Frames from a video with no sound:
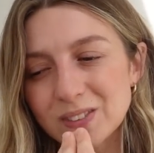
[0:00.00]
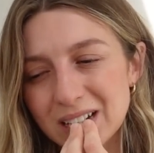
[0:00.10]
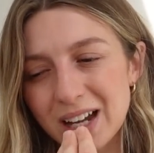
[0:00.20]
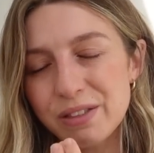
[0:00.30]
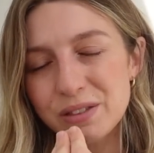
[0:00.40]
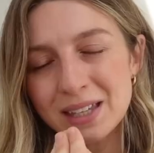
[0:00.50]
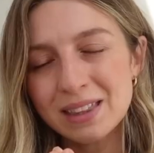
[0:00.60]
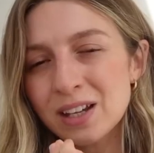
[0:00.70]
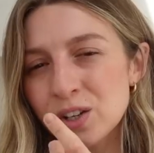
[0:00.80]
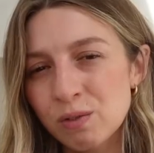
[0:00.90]
I think
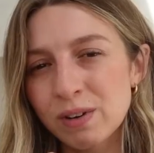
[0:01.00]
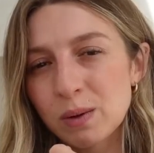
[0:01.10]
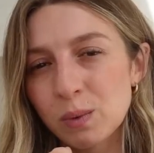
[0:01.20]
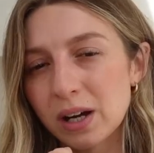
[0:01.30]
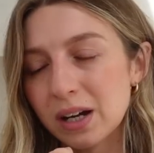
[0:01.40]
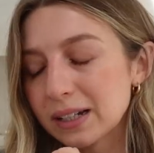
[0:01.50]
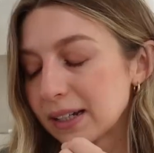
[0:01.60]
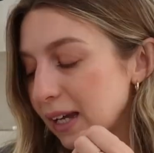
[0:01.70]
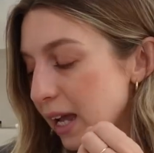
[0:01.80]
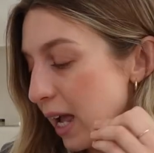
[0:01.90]
that could really work.
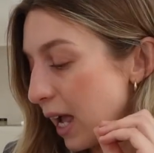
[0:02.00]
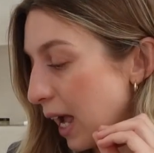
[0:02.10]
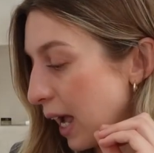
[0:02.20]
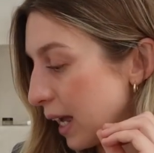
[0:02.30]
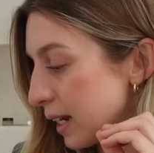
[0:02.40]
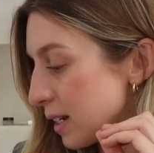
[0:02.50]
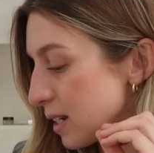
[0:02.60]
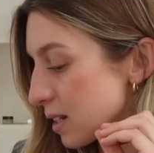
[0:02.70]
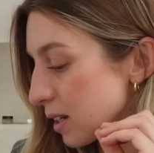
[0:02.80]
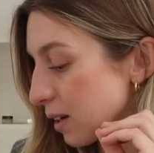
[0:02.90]
And